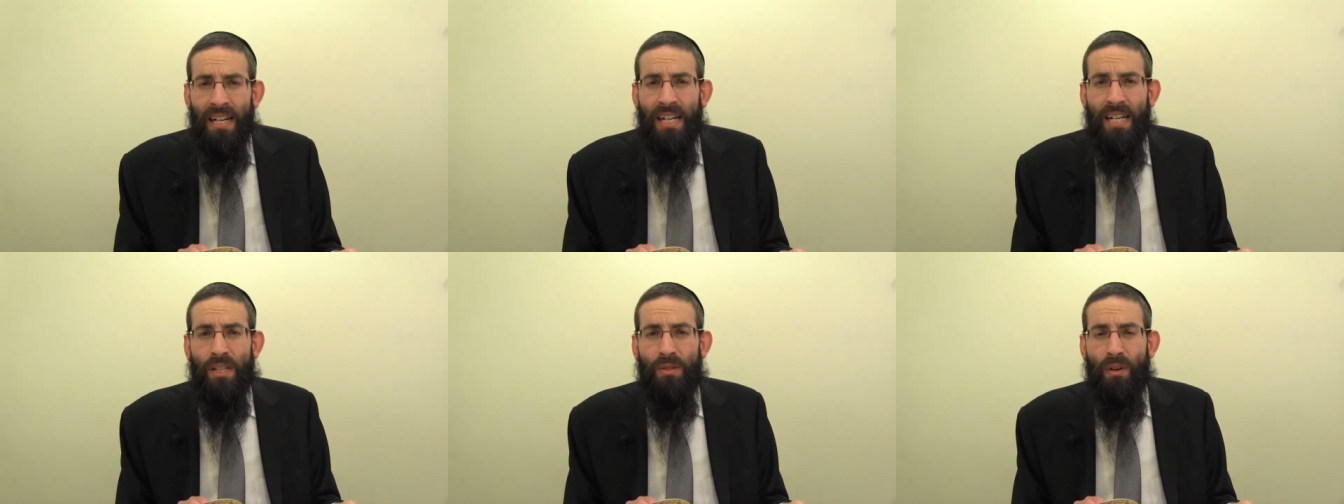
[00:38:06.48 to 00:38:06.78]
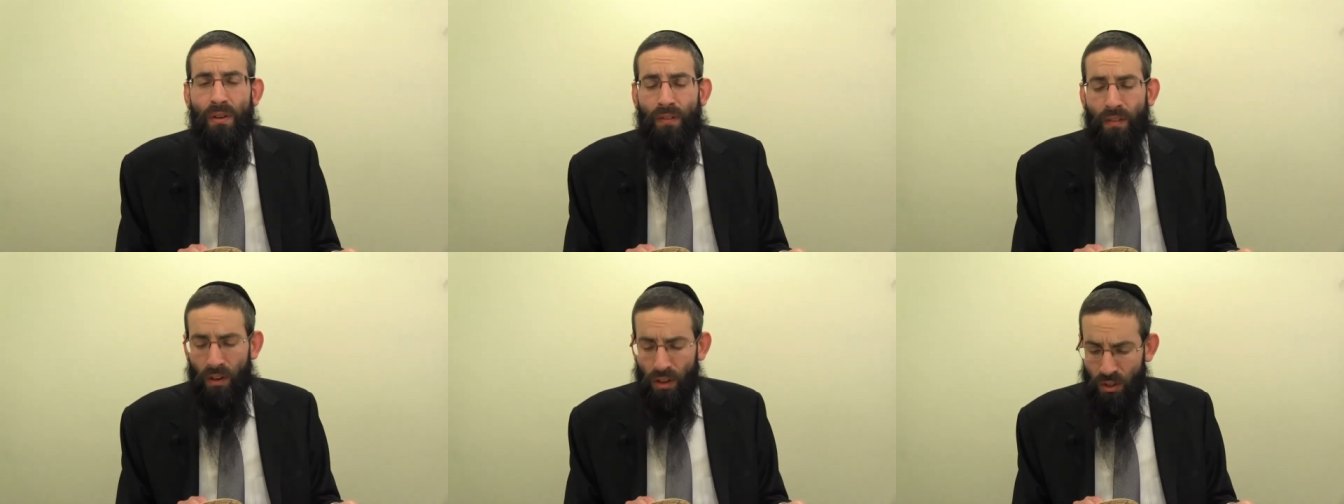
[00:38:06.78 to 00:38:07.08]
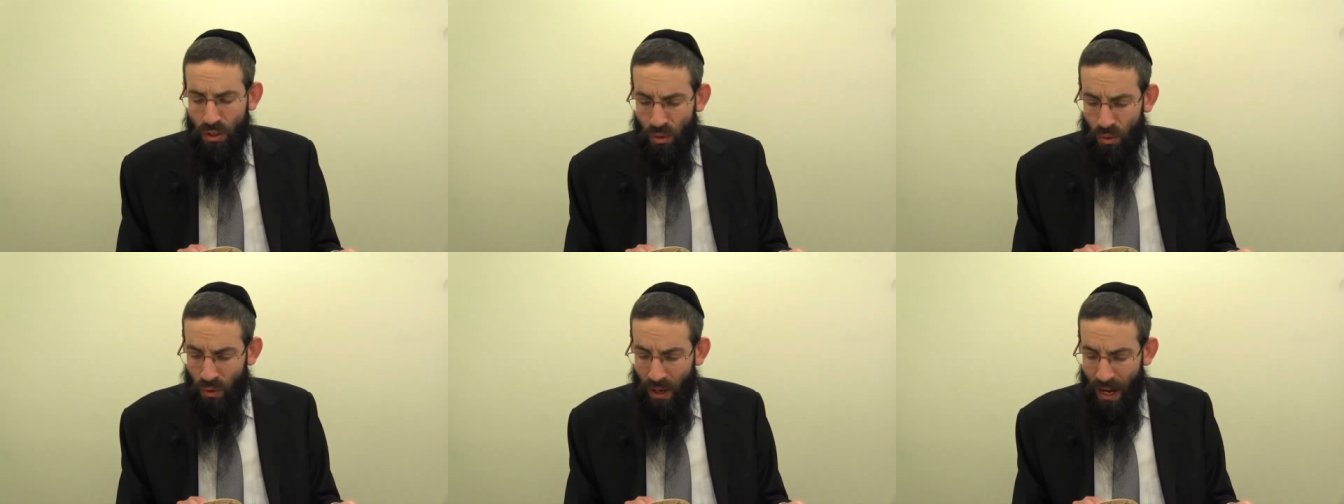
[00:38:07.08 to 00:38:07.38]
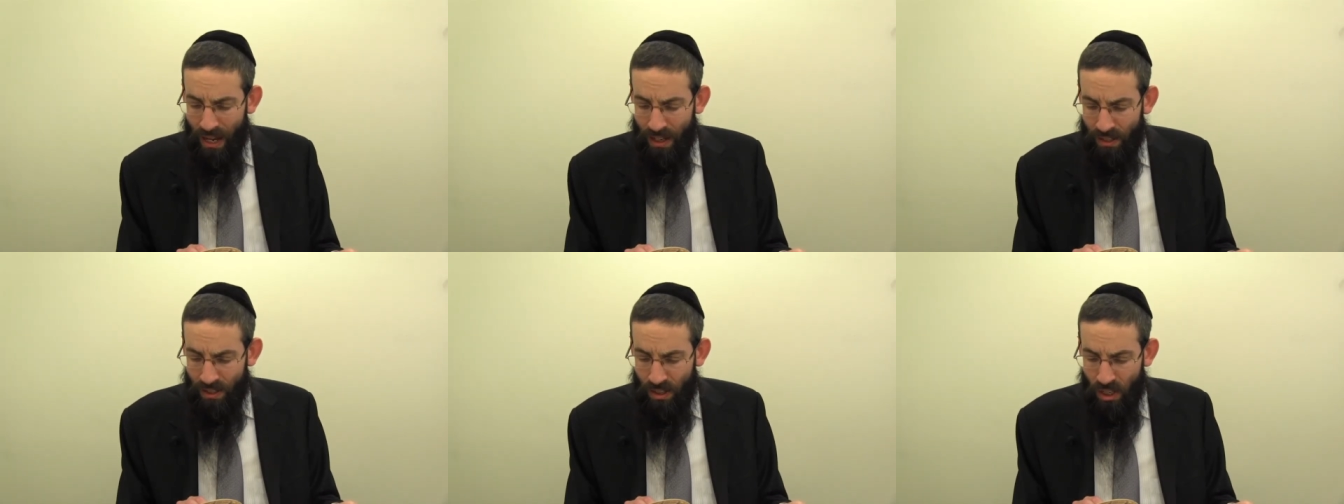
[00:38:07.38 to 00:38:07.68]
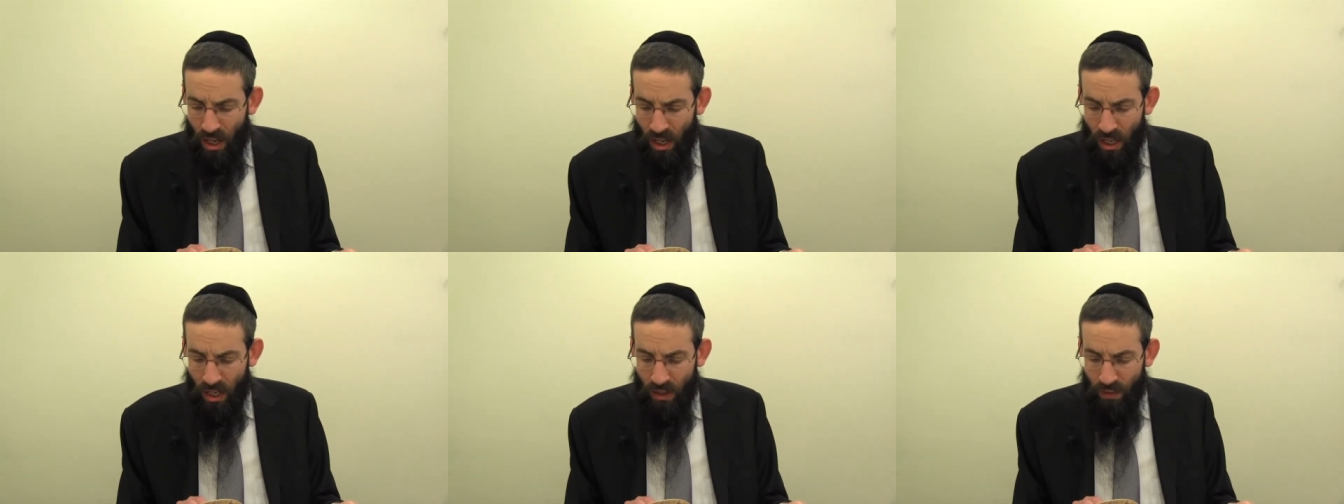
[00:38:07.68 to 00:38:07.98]
is referred to as
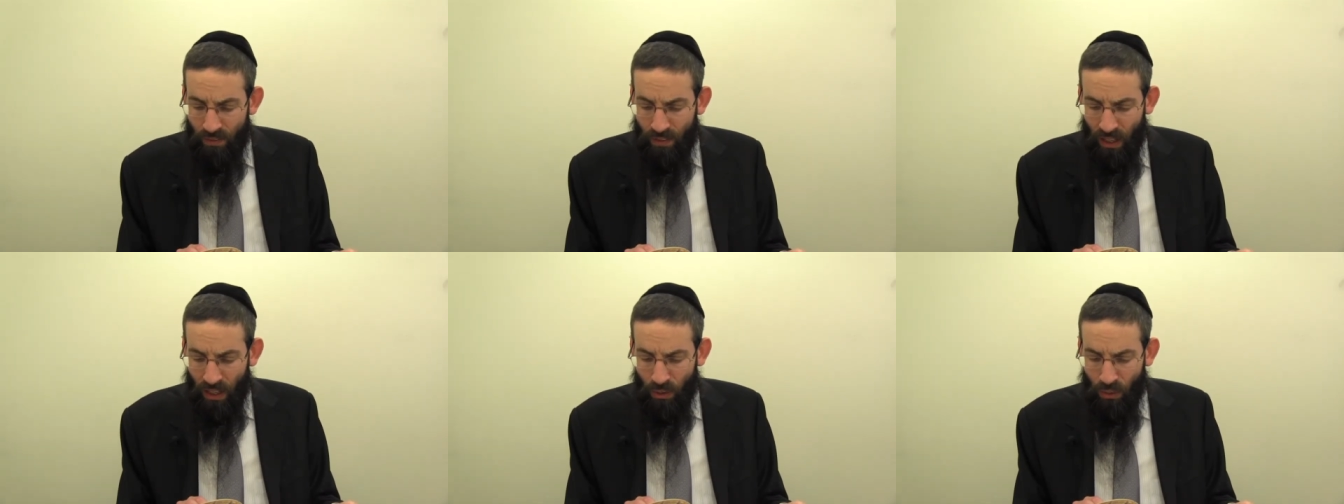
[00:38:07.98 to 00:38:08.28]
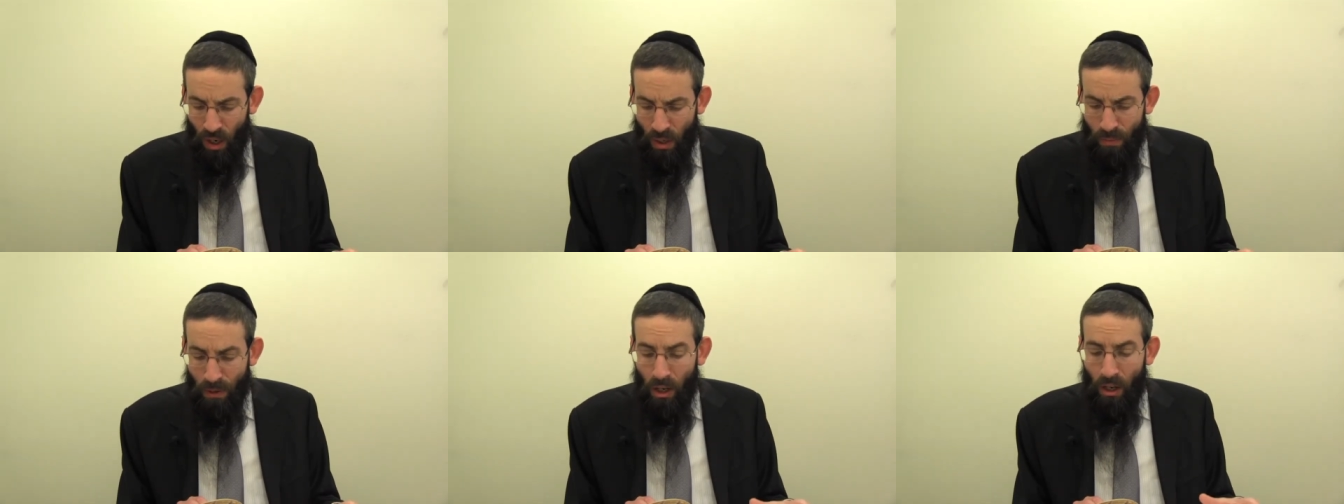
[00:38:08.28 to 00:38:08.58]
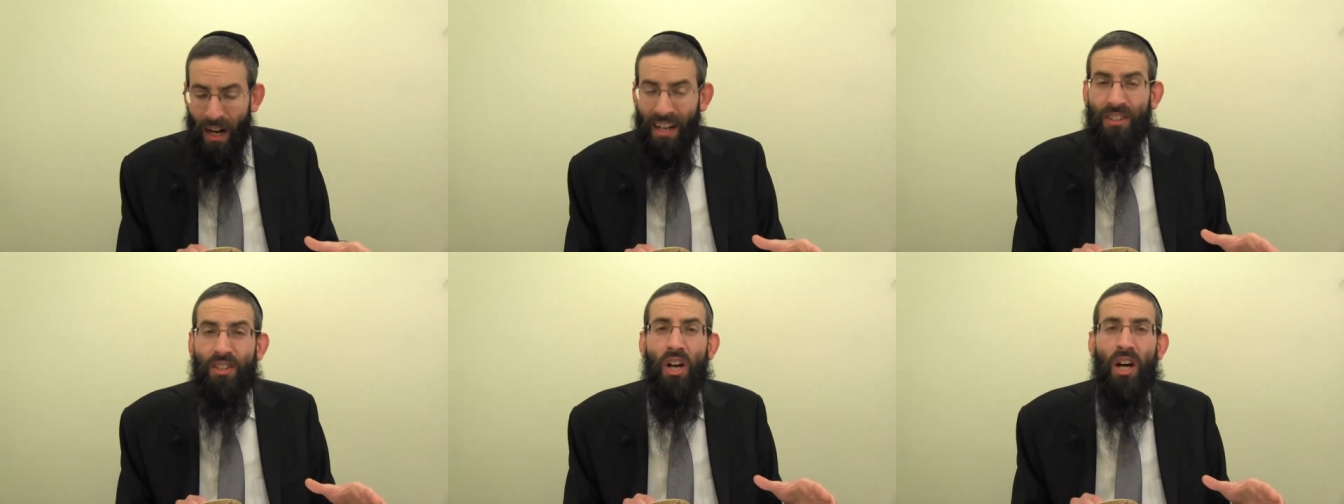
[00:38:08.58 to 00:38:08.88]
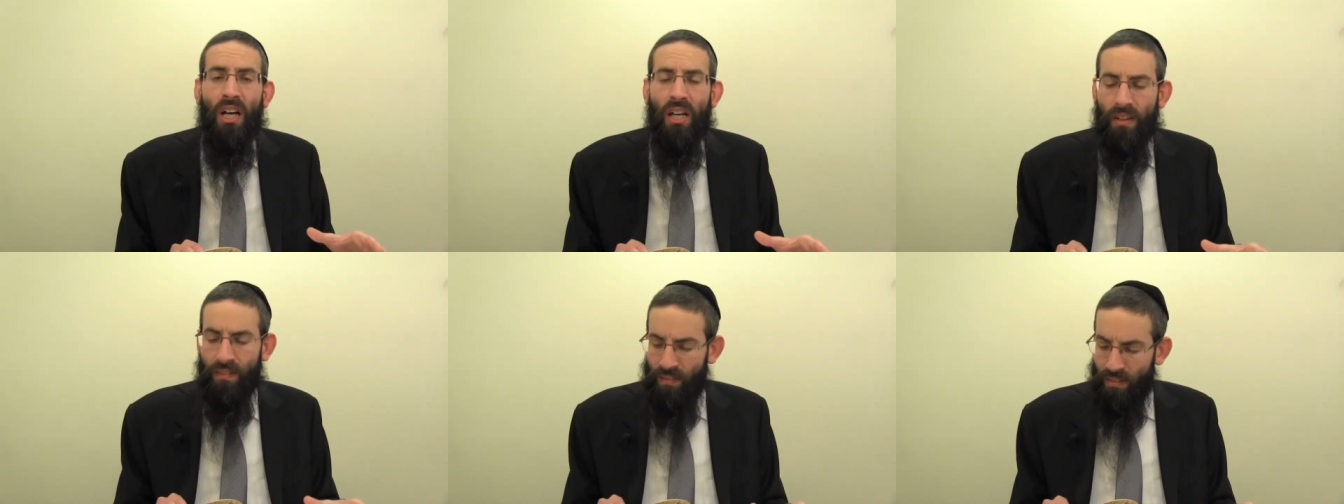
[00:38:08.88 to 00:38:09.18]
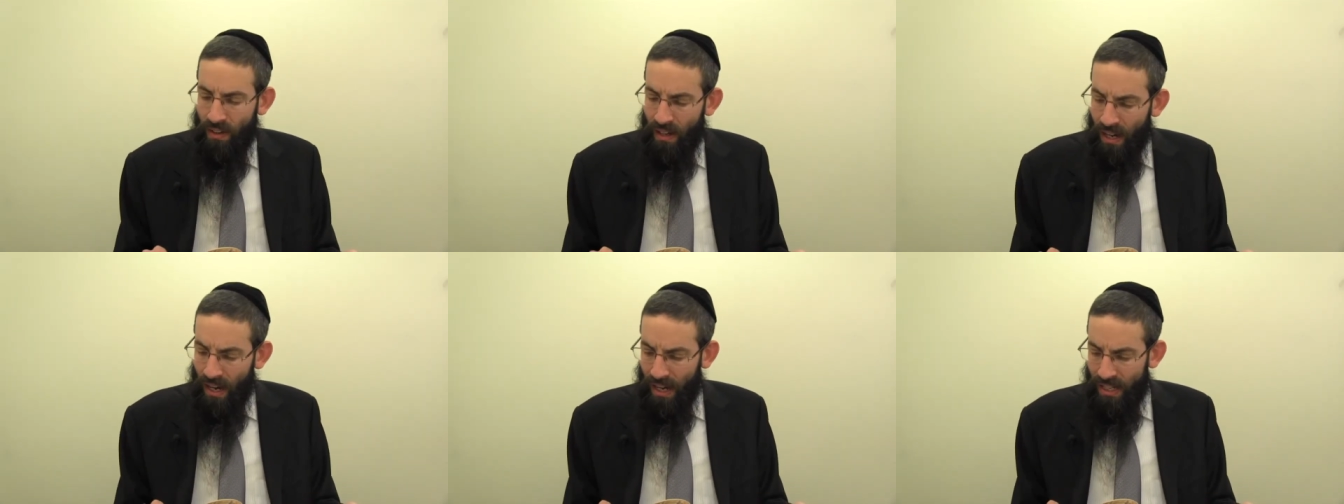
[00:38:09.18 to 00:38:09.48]

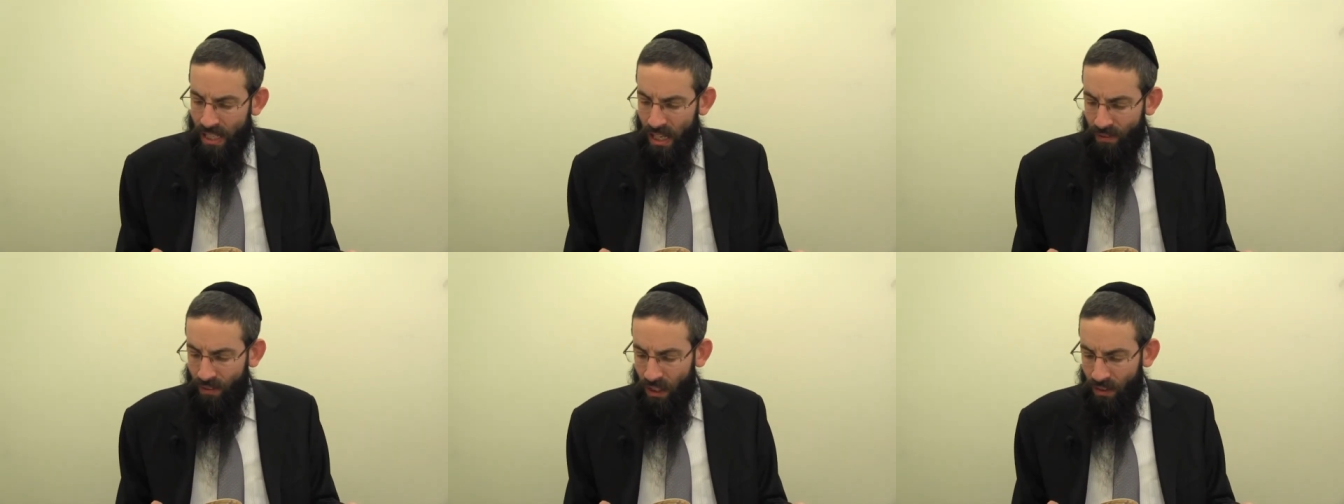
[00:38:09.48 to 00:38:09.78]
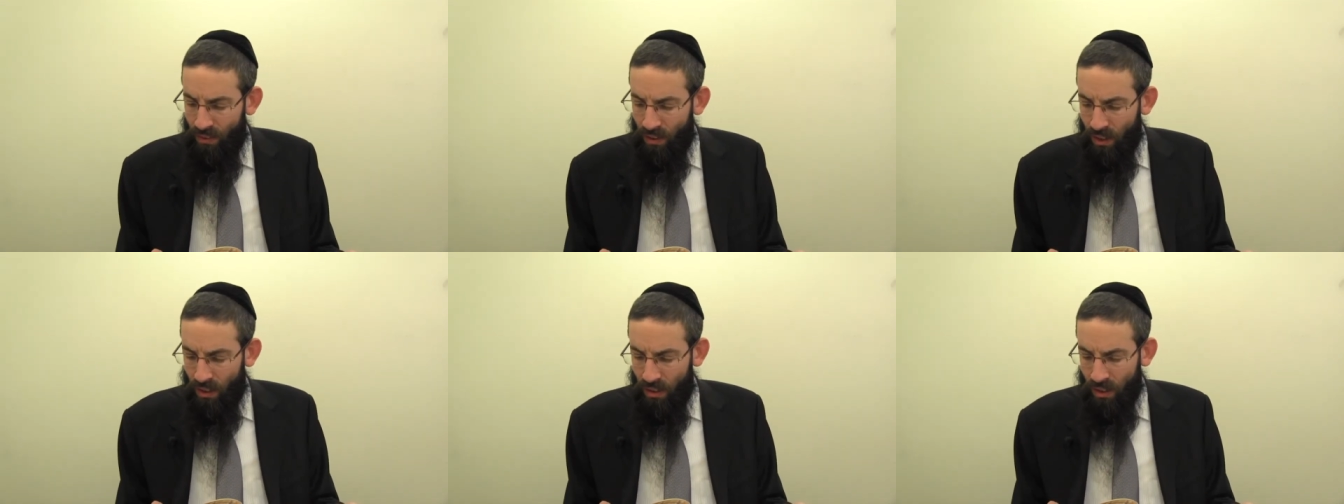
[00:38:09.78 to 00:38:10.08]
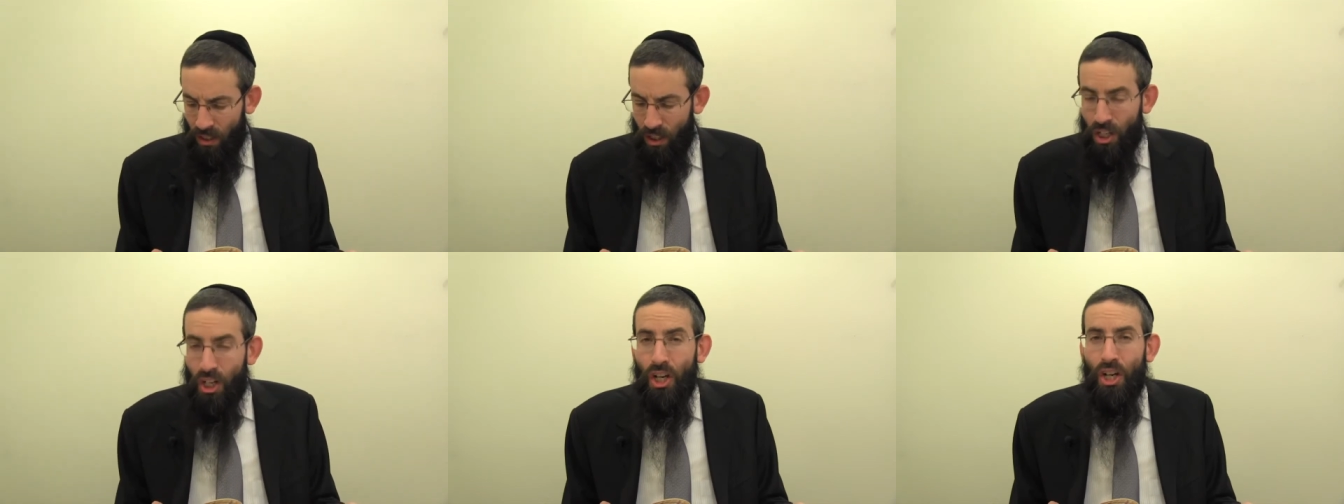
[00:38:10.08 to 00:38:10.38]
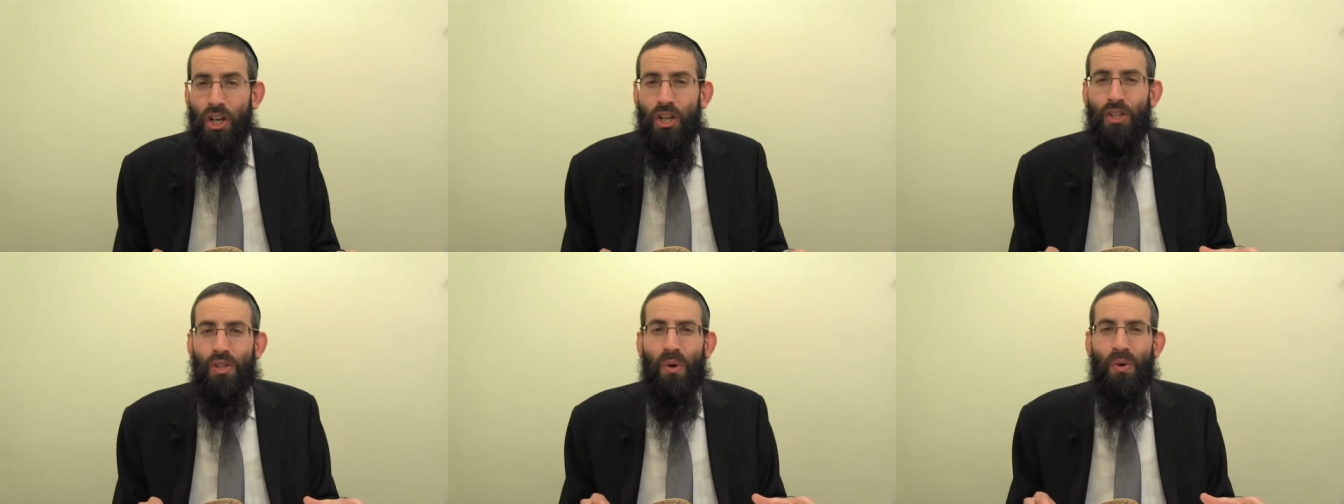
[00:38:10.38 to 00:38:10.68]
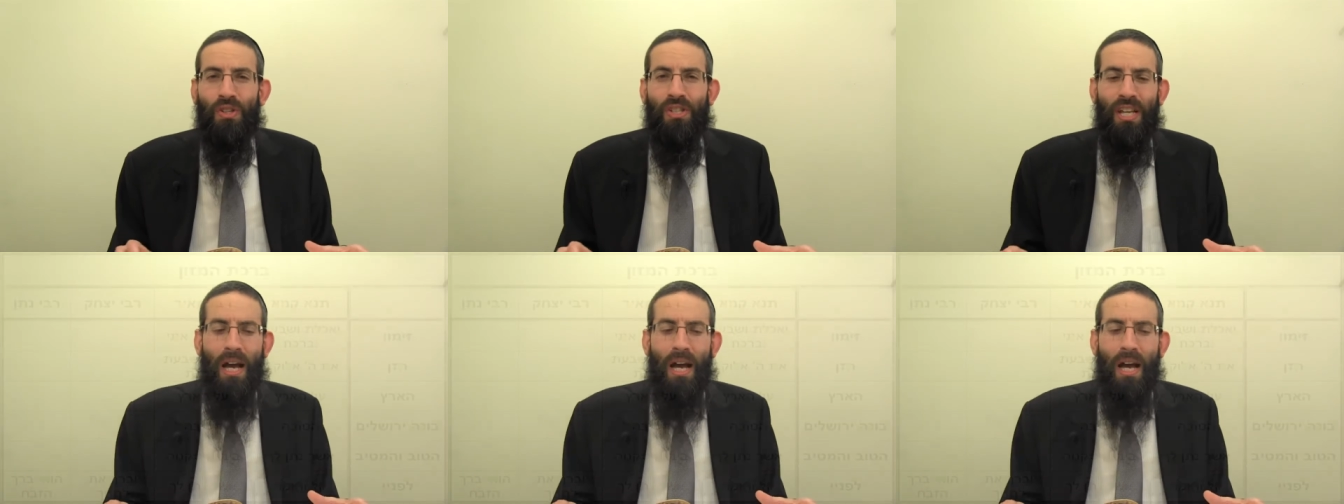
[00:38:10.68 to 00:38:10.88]
Toiv. So in